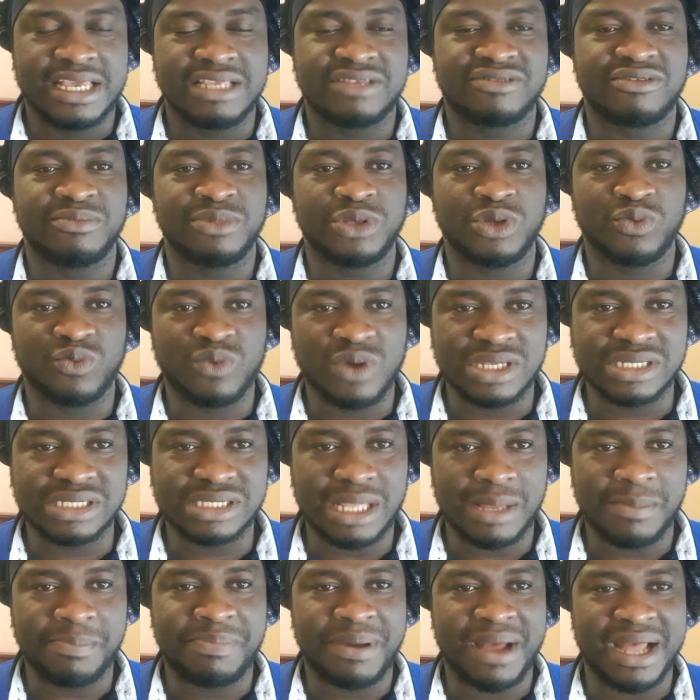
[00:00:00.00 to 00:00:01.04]
because this
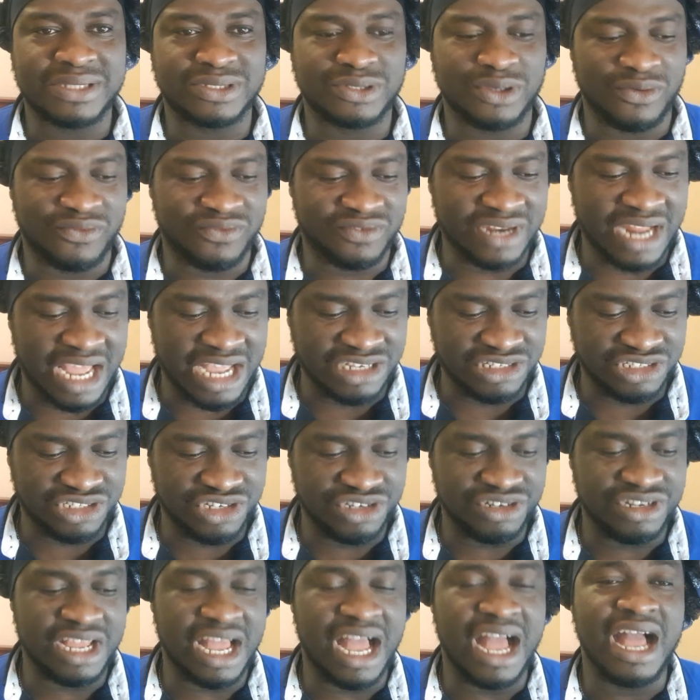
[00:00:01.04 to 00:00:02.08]
particular thing that
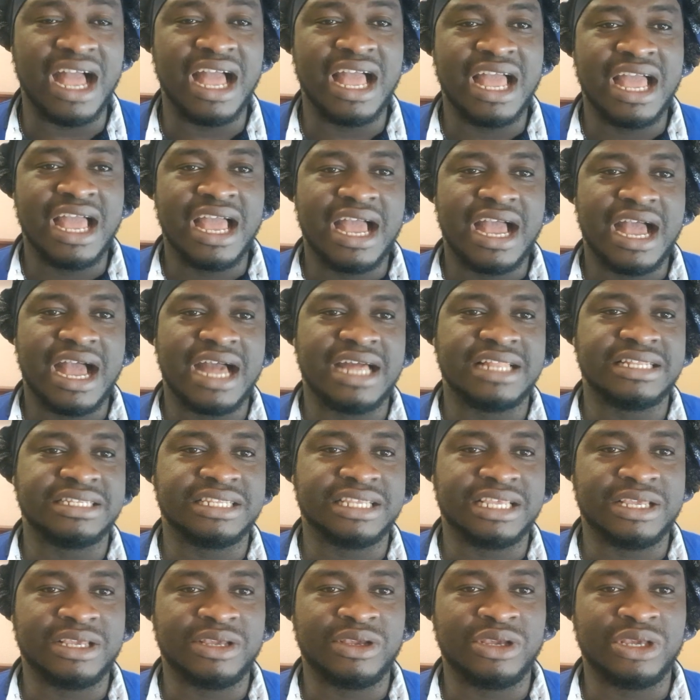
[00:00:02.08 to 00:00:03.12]
happened made me very
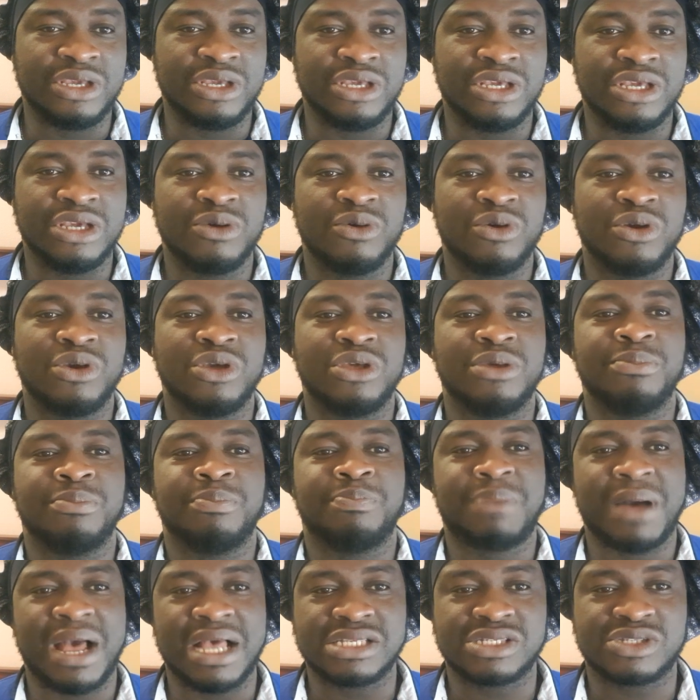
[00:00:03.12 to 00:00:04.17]
happy. You know
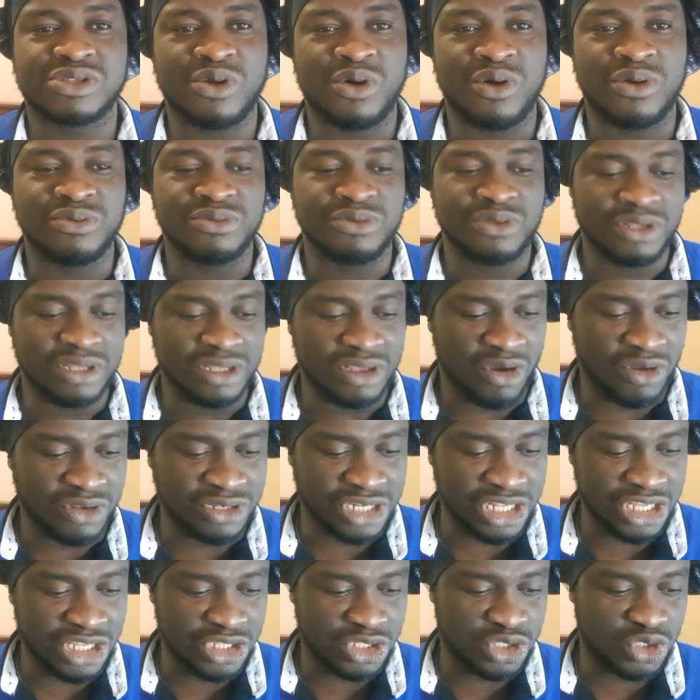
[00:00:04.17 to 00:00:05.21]
why? He
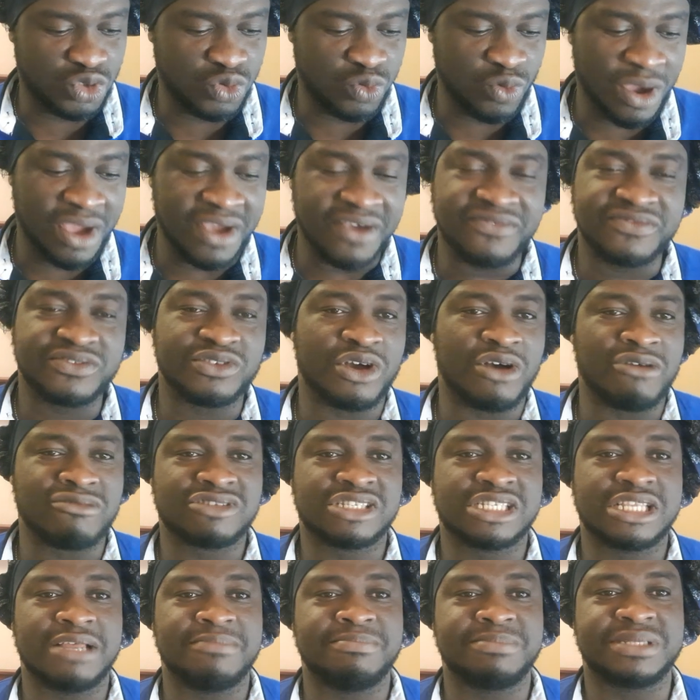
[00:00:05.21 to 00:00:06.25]
got his
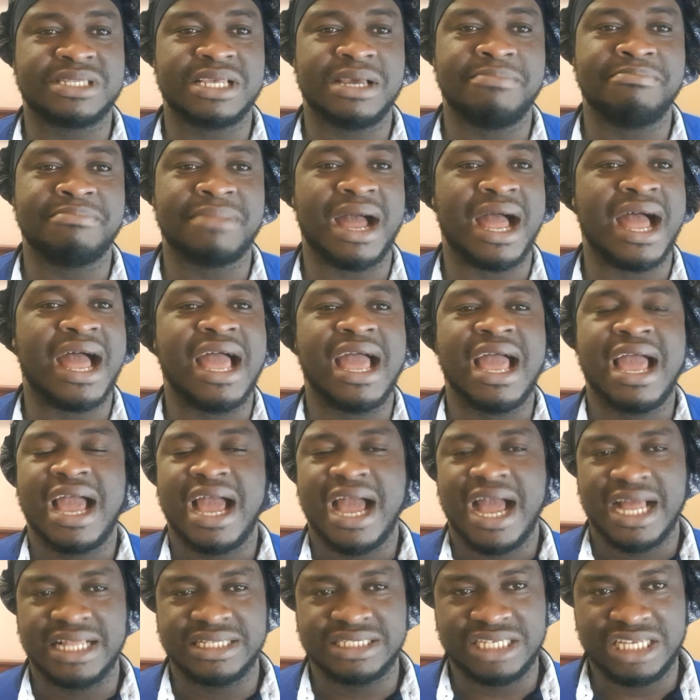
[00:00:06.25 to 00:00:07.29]
instant karma.
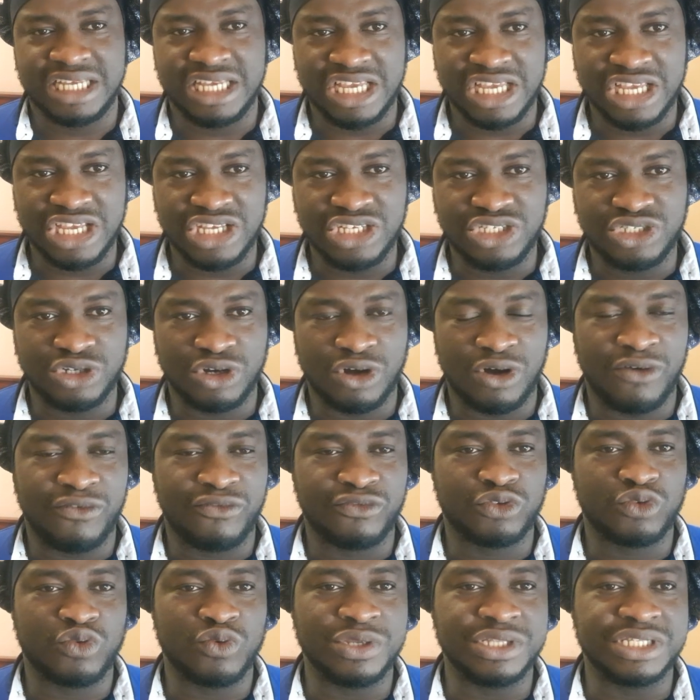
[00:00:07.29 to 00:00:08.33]

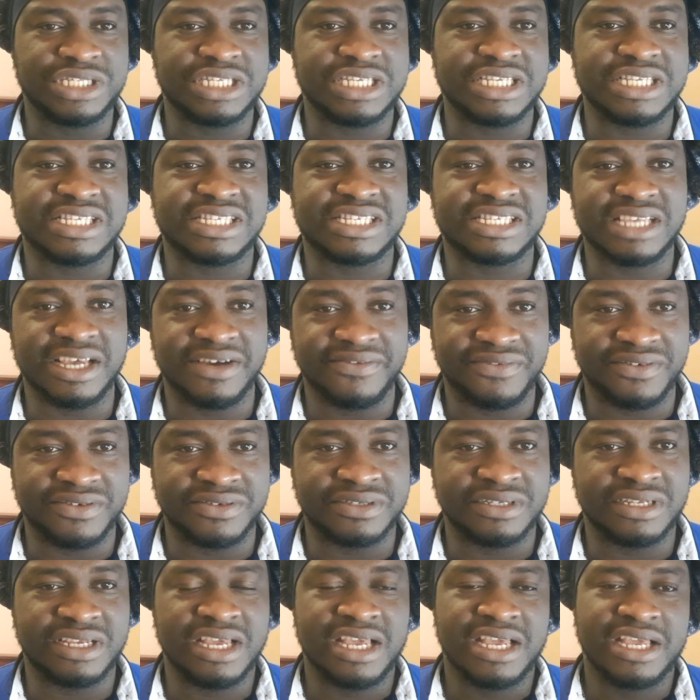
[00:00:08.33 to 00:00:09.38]
Now,
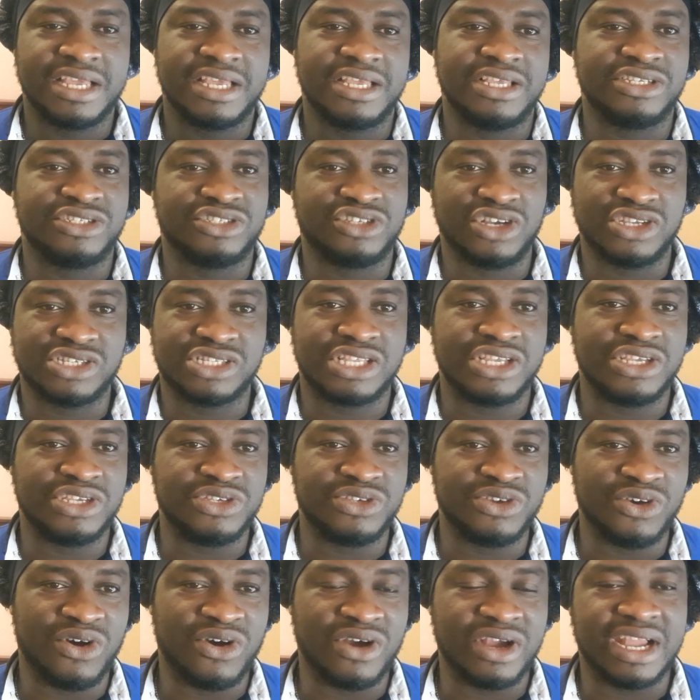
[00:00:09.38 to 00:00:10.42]
a program
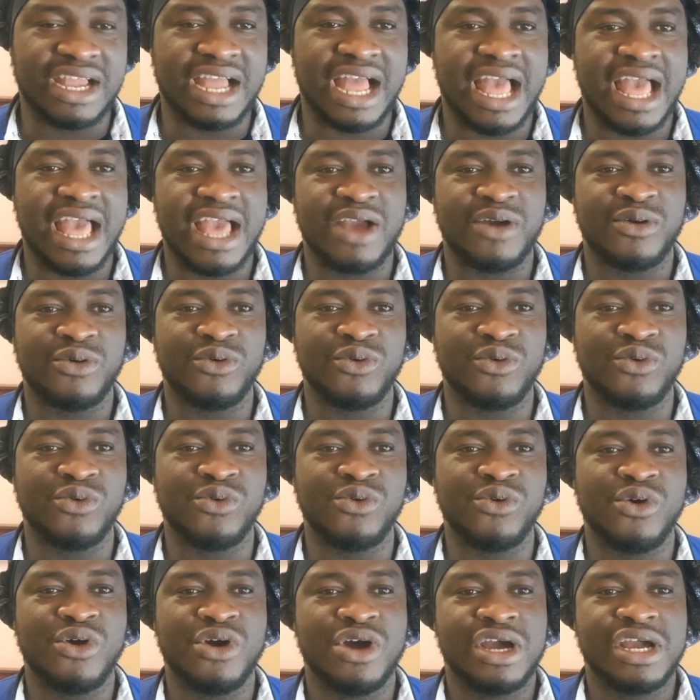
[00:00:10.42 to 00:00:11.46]
was going on.
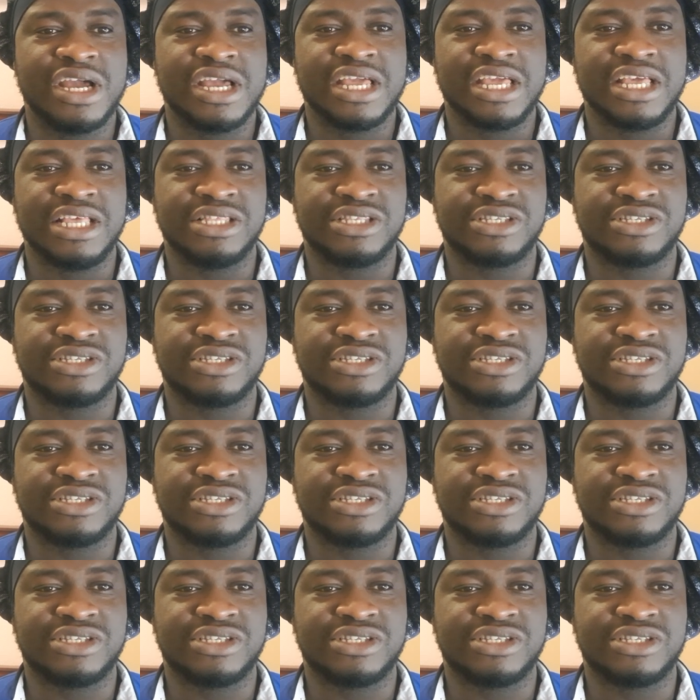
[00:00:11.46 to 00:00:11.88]
Listen,